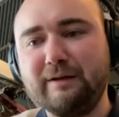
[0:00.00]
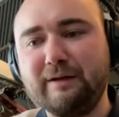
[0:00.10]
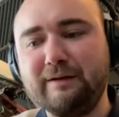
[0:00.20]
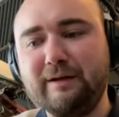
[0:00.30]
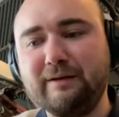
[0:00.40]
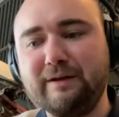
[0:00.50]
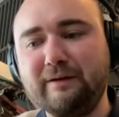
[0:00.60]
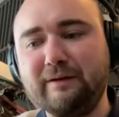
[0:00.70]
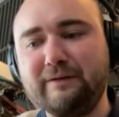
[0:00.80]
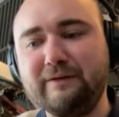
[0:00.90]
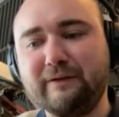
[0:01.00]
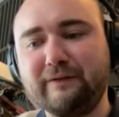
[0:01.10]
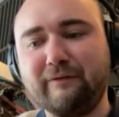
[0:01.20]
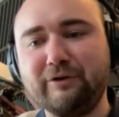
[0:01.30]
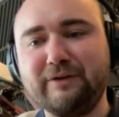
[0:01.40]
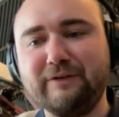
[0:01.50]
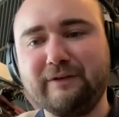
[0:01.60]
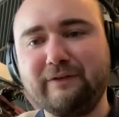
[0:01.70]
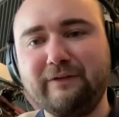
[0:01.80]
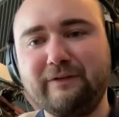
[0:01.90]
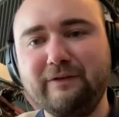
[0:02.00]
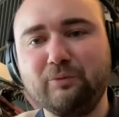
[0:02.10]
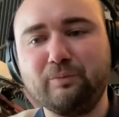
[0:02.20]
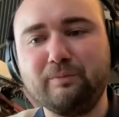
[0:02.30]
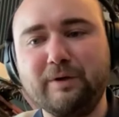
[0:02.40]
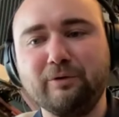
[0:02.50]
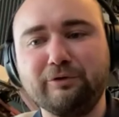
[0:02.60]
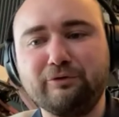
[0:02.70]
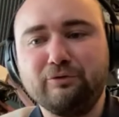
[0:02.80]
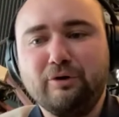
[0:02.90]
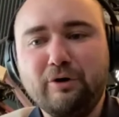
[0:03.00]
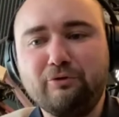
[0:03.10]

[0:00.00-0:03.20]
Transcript: in in the 80s and 70s and 60s in order to